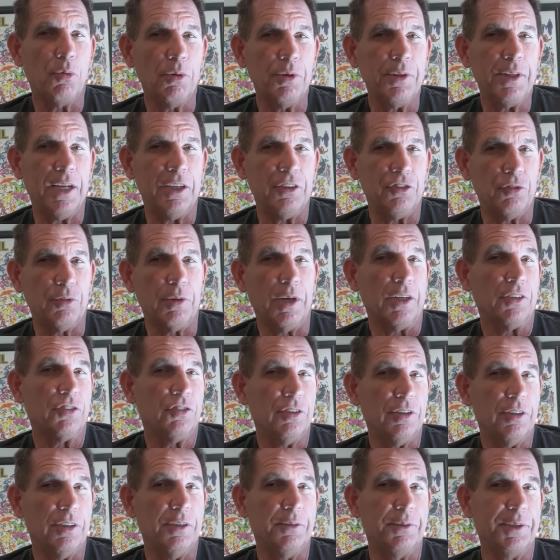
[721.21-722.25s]
porn that
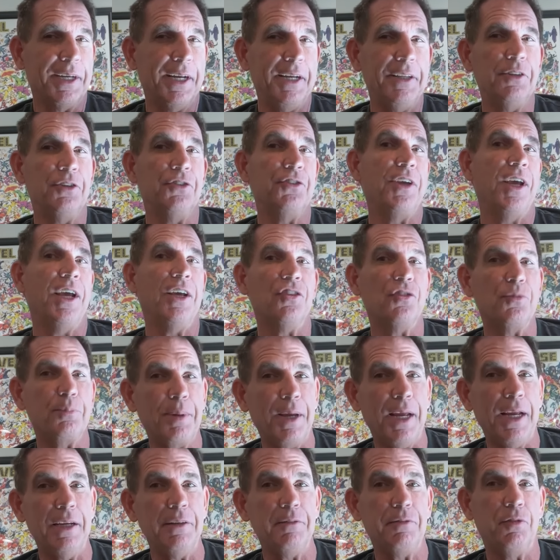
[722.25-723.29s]
direction. They were getting their tests
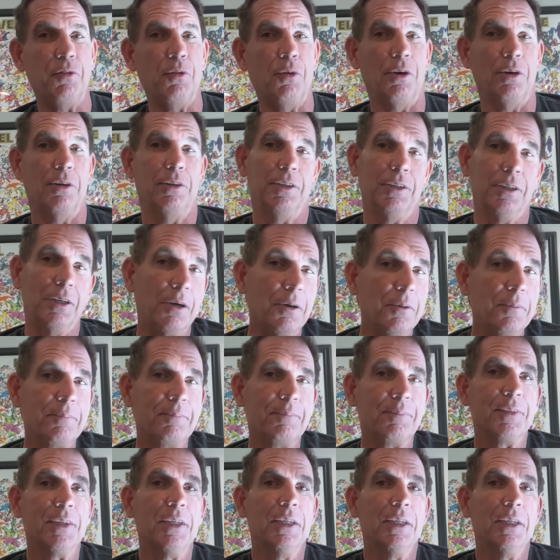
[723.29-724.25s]
paid for, you know.